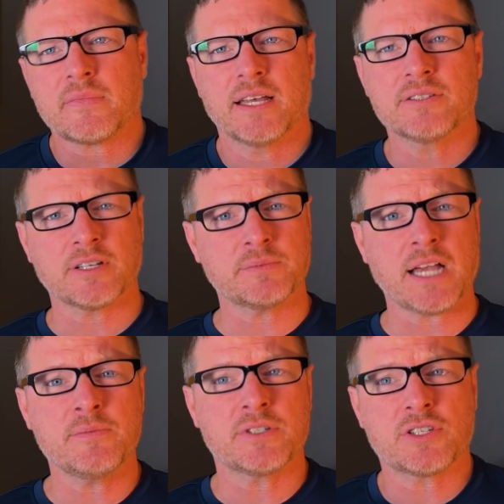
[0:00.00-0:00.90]
And
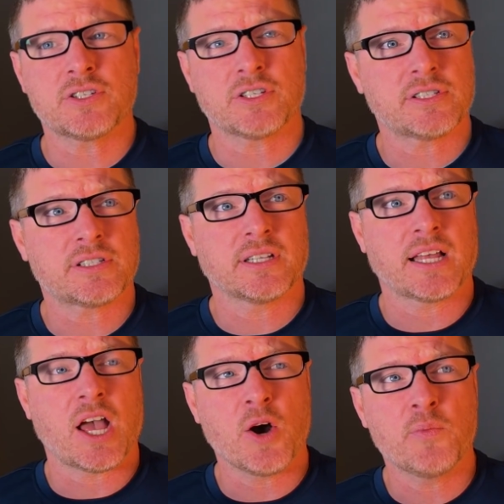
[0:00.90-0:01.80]
sometimes it's just
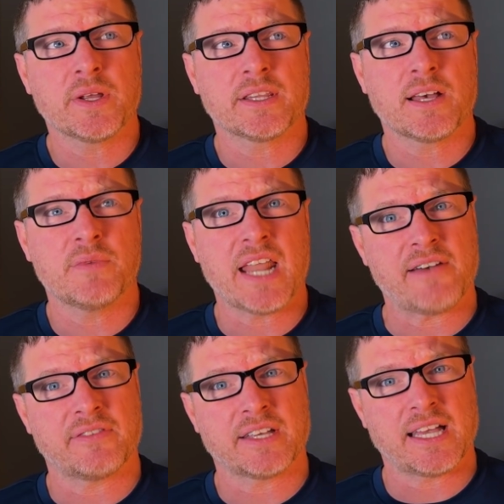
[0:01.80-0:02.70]
helping them
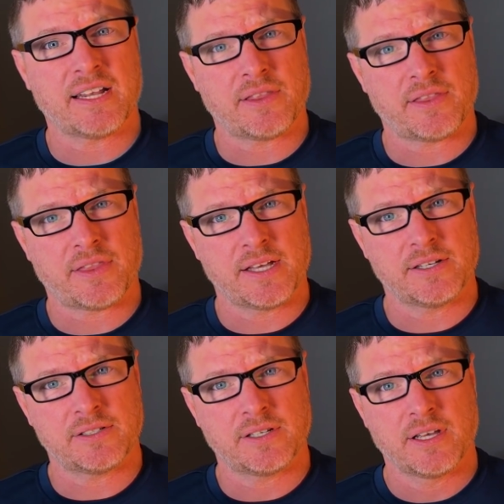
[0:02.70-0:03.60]
navigate
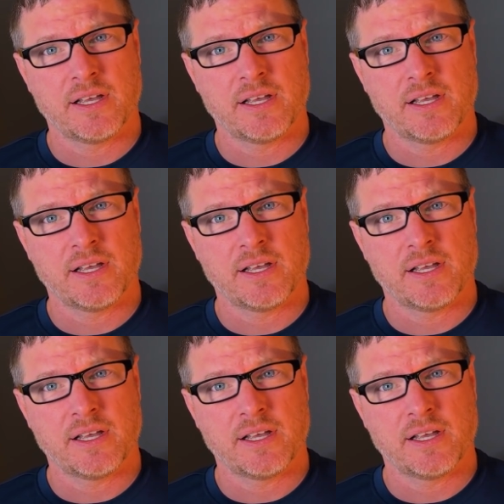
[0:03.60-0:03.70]
things